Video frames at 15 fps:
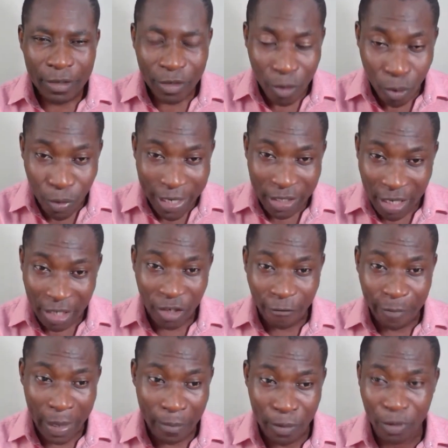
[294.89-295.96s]
So weak sense
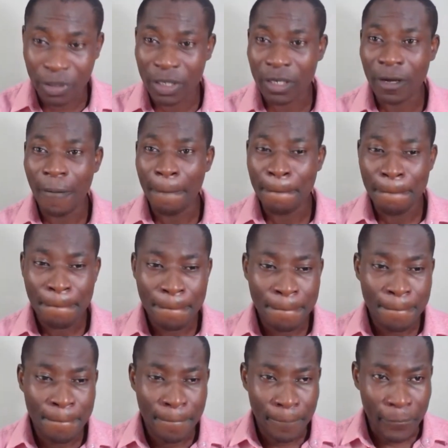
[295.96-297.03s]
of purpose
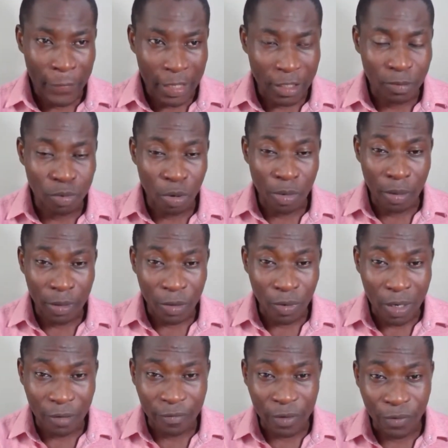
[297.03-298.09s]
is probably
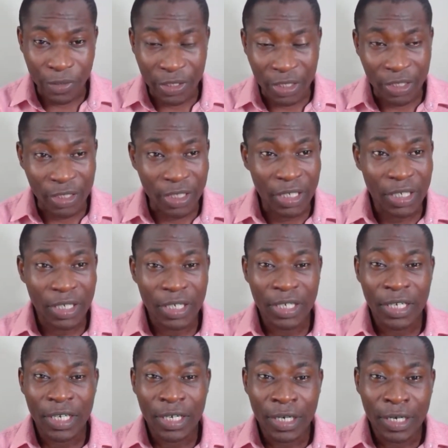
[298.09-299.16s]
one of the reasons
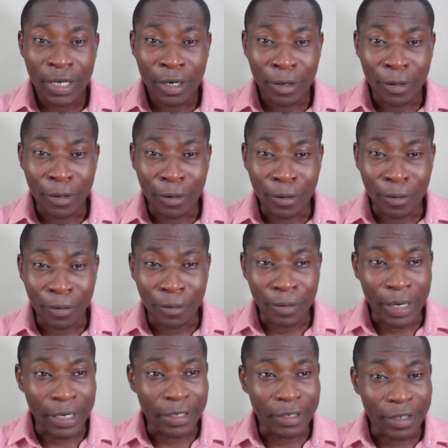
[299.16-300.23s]

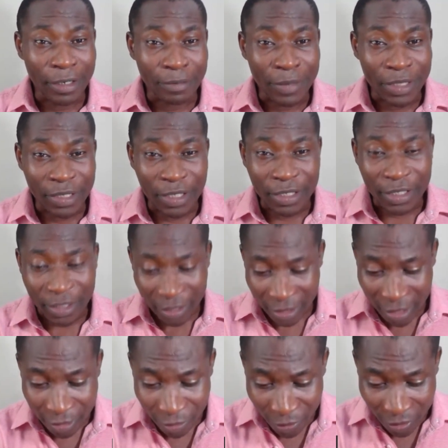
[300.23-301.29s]
why that business
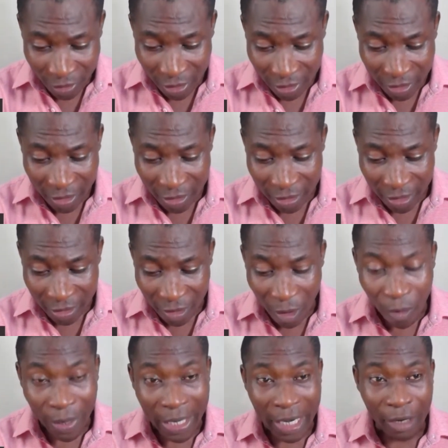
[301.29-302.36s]
that you started did
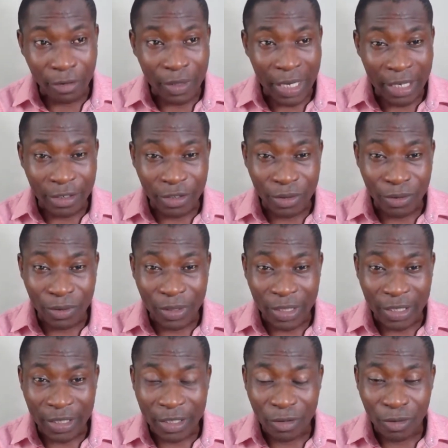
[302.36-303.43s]
not work out as you
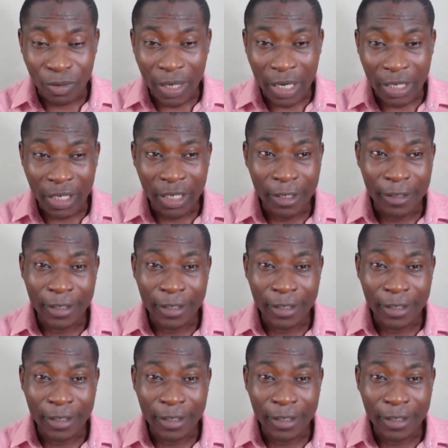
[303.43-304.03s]
intended to work,